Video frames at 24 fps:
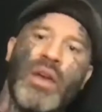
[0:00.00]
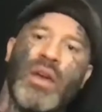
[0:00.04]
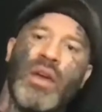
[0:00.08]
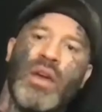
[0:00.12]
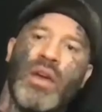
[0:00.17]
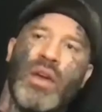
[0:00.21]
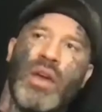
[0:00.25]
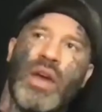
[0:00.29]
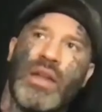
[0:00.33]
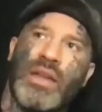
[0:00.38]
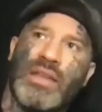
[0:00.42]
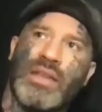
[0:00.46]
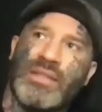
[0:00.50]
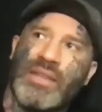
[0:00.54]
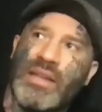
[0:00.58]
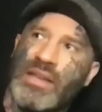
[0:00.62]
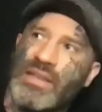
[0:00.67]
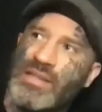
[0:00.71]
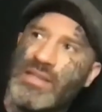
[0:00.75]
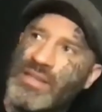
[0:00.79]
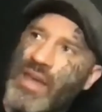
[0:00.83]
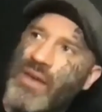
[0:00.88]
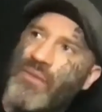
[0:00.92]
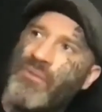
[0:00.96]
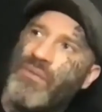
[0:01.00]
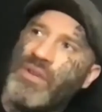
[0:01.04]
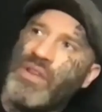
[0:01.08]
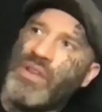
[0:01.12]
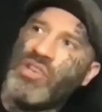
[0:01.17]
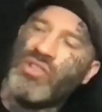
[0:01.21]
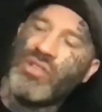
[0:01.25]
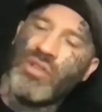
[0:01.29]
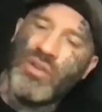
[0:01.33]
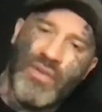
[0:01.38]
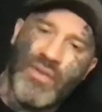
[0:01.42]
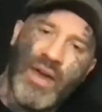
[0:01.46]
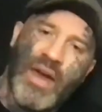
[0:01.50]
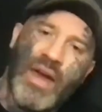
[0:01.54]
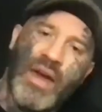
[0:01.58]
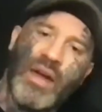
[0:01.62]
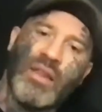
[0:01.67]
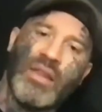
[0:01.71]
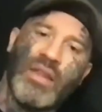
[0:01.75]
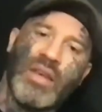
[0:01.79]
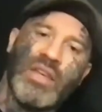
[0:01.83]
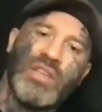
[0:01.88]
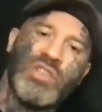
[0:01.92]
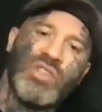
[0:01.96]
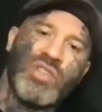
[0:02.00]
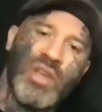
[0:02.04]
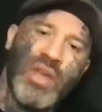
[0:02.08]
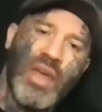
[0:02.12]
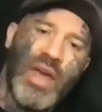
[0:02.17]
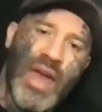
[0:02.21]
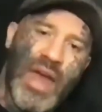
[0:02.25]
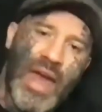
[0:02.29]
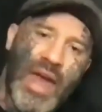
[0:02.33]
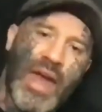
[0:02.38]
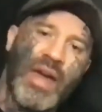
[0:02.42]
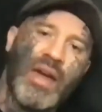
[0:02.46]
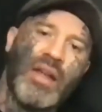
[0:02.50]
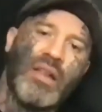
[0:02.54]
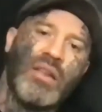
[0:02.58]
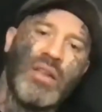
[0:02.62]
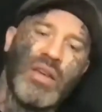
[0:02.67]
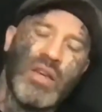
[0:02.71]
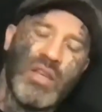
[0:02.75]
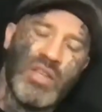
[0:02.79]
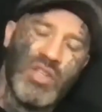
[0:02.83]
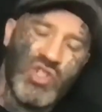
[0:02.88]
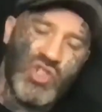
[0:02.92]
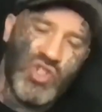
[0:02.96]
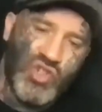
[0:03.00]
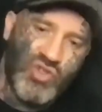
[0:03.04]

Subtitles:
and he said his definition of hell is